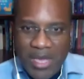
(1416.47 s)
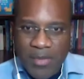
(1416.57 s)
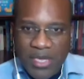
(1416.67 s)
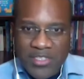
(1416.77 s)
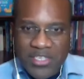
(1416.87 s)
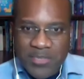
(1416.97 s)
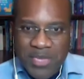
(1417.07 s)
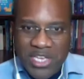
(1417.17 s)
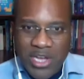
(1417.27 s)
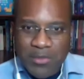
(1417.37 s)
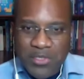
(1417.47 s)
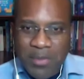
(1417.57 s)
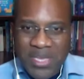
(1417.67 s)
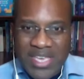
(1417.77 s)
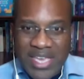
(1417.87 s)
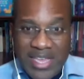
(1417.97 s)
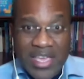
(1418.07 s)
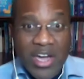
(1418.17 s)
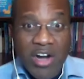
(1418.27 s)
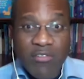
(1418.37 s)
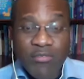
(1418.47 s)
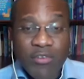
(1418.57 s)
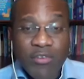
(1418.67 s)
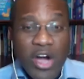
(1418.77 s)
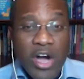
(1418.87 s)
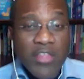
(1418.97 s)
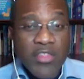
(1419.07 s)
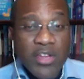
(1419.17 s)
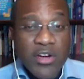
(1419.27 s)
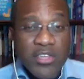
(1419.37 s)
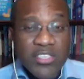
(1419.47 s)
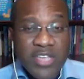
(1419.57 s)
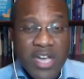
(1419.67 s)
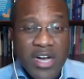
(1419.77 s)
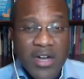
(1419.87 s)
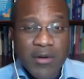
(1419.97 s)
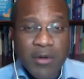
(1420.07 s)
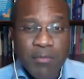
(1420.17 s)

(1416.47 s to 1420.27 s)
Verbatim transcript: because this becomes the beginning of other uh,